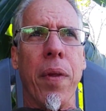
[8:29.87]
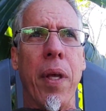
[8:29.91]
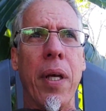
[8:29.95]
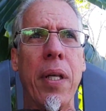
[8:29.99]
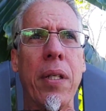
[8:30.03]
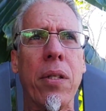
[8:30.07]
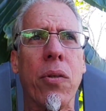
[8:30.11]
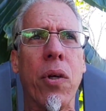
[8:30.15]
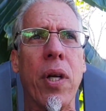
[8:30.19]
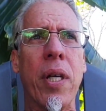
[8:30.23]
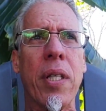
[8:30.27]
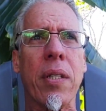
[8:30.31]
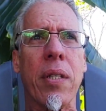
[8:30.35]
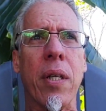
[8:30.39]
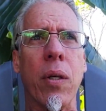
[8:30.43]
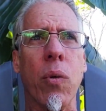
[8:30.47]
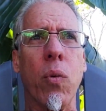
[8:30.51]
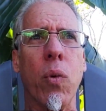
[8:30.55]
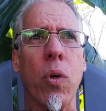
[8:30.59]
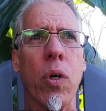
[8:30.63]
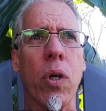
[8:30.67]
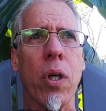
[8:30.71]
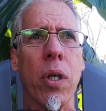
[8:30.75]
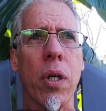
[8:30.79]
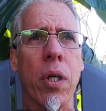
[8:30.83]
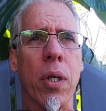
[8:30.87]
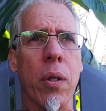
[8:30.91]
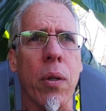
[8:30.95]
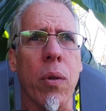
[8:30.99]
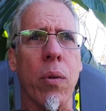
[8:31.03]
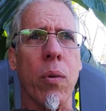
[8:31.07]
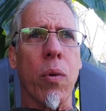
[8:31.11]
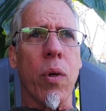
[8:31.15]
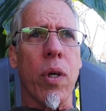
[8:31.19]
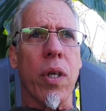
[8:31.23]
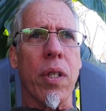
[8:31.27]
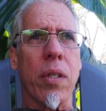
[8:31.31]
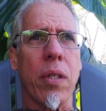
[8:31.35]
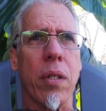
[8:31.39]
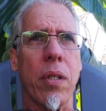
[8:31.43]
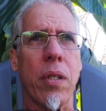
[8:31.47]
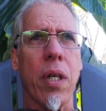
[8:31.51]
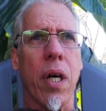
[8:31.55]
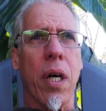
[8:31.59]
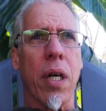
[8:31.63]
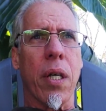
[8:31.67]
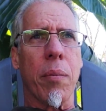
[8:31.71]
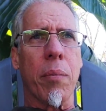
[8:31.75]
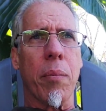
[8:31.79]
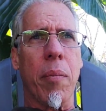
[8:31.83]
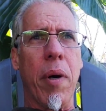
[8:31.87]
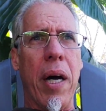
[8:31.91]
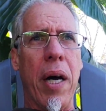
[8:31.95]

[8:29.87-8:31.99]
interesting work was done